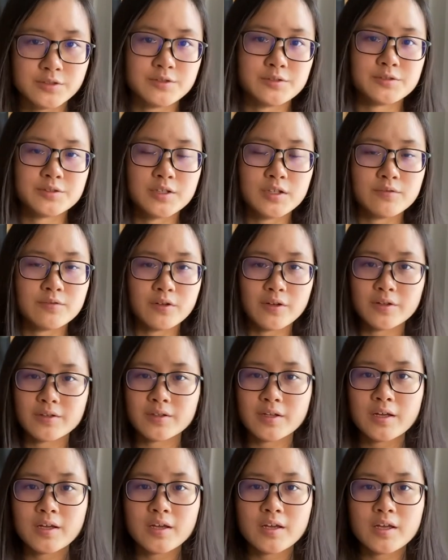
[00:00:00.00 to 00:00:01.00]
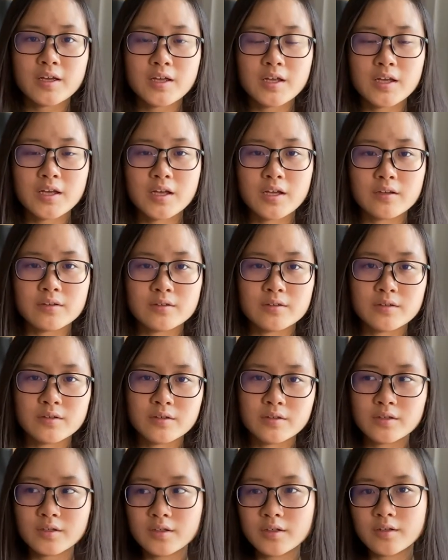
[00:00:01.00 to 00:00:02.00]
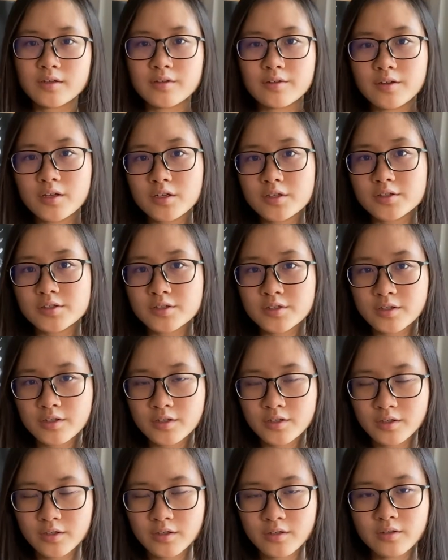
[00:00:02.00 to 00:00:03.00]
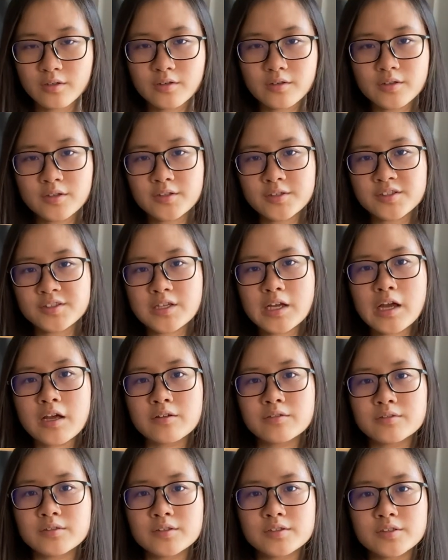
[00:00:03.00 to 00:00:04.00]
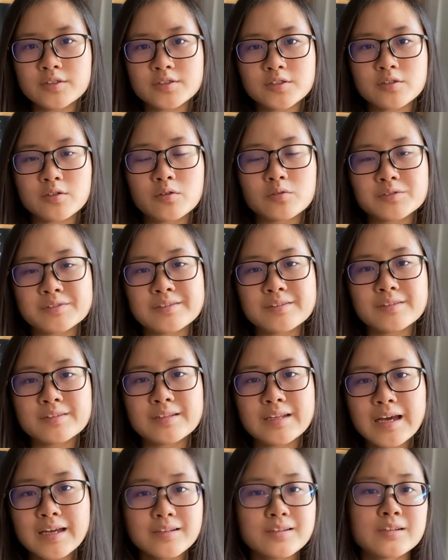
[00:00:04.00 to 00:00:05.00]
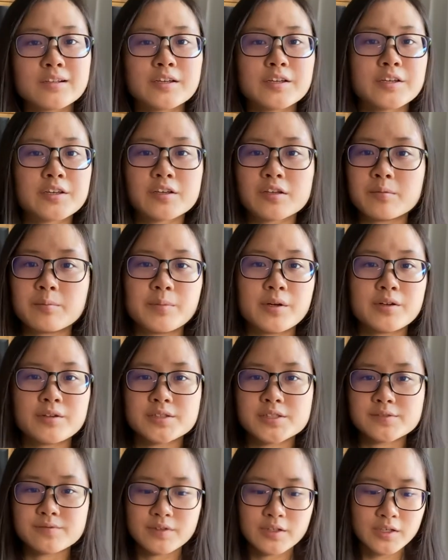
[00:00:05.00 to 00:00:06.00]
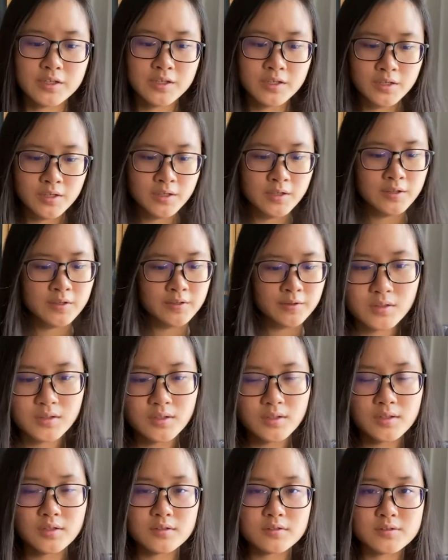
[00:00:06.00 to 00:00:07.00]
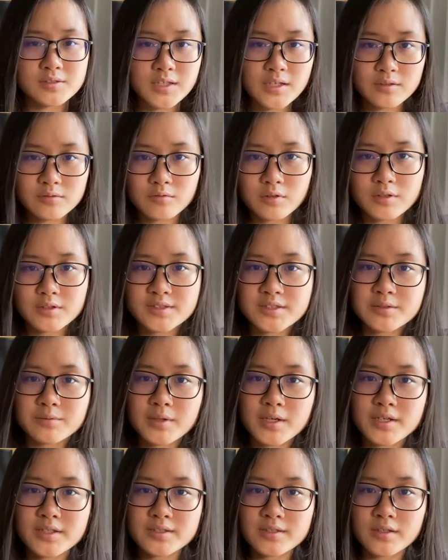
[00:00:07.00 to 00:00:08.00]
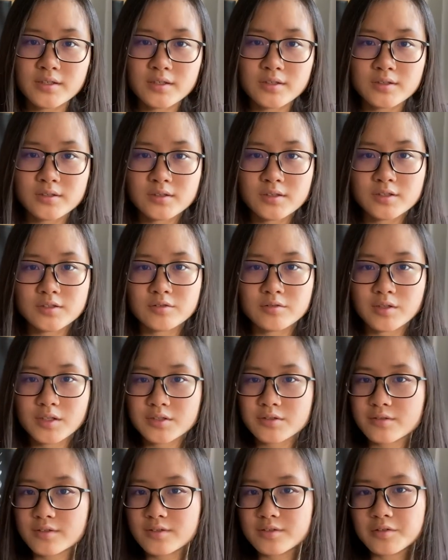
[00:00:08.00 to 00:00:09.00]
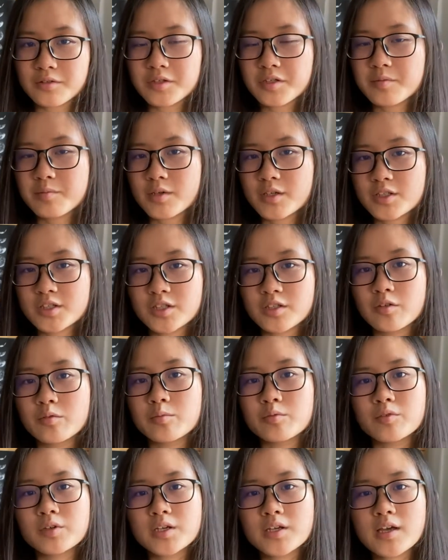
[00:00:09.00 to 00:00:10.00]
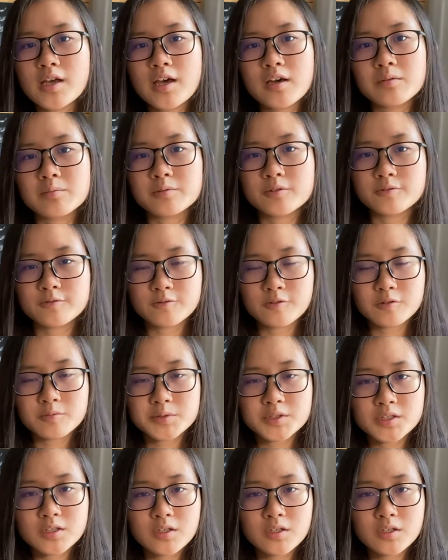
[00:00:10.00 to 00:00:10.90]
to cover it. And thus, the sound doesn't go that plain comparatively. Sound quality wise, the 230 buck Shinobue outperforms.